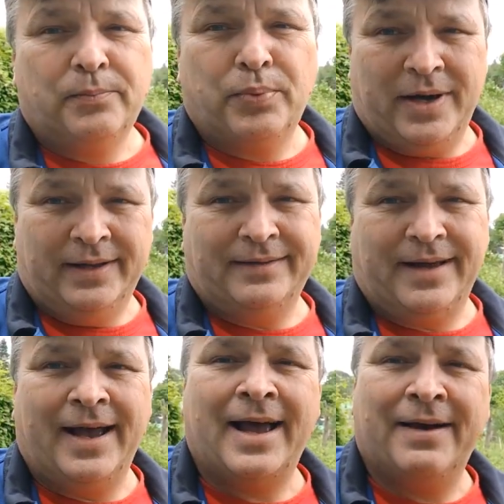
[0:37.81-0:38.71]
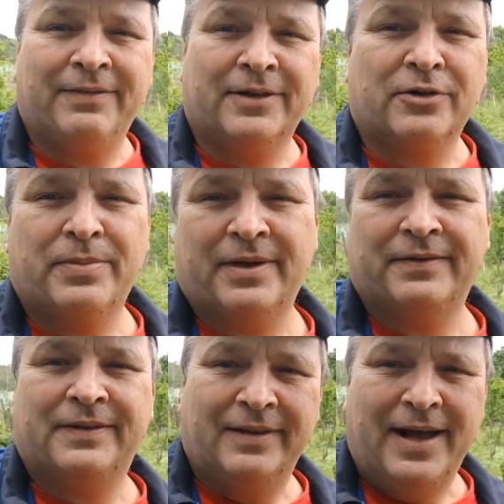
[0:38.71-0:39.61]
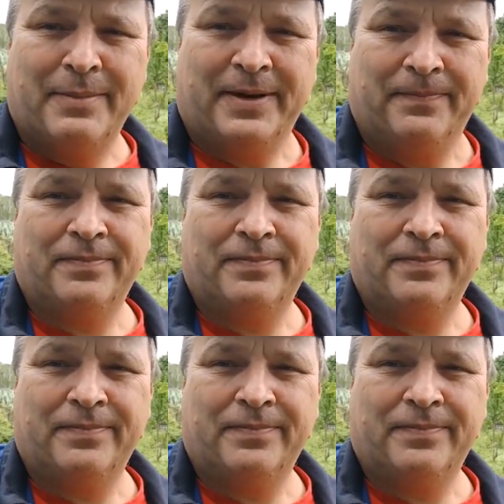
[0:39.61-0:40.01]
But I have a little bit of a dilemma.